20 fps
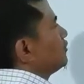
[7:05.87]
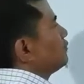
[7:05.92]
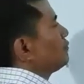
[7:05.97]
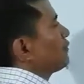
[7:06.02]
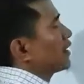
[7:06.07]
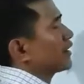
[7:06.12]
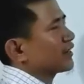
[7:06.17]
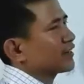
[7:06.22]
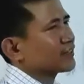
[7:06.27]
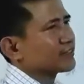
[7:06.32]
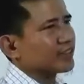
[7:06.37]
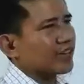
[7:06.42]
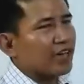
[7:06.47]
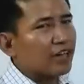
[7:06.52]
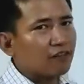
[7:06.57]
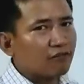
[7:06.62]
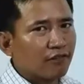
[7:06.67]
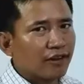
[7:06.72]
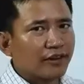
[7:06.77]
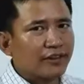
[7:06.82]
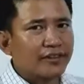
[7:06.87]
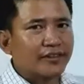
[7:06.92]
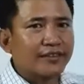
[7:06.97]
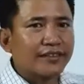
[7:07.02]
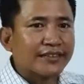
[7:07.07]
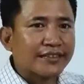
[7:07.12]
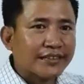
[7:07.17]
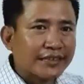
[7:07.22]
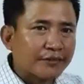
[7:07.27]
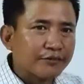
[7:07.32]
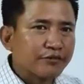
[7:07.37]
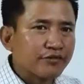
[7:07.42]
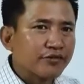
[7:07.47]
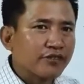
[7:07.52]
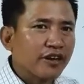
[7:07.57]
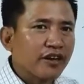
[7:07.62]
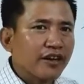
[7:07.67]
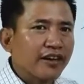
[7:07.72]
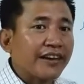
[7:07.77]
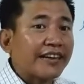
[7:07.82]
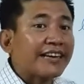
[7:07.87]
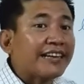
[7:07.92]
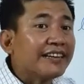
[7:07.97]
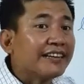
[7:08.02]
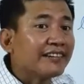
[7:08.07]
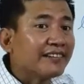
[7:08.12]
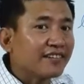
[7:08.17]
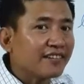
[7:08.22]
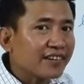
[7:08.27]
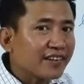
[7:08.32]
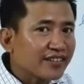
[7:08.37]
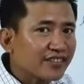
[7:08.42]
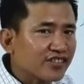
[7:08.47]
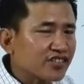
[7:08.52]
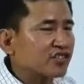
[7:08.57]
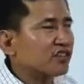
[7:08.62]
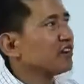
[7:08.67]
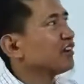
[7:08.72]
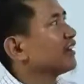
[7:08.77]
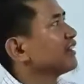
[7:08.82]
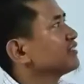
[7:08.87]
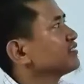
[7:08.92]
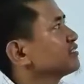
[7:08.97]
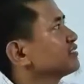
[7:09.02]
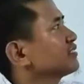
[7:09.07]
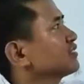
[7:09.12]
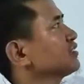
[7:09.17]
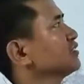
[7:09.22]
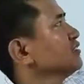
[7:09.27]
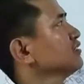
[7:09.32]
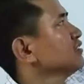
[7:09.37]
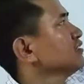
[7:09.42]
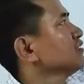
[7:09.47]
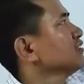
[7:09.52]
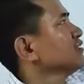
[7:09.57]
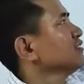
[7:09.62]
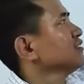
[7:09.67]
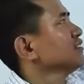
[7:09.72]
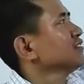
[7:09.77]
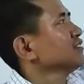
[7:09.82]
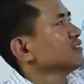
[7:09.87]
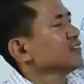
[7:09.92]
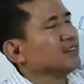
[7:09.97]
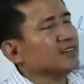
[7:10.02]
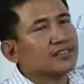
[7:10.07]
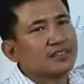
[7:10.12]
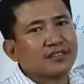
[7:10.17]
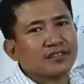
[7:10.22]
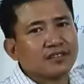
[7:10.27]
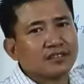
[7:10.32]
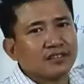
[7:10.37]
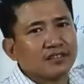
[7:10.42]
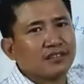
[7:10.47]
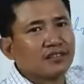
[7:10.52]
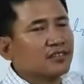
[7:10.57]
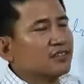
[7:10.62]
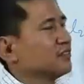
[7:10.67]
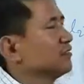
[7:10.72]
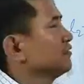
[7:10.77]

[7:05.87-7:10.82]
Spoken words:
minus L1 gives the increased length, isn't it?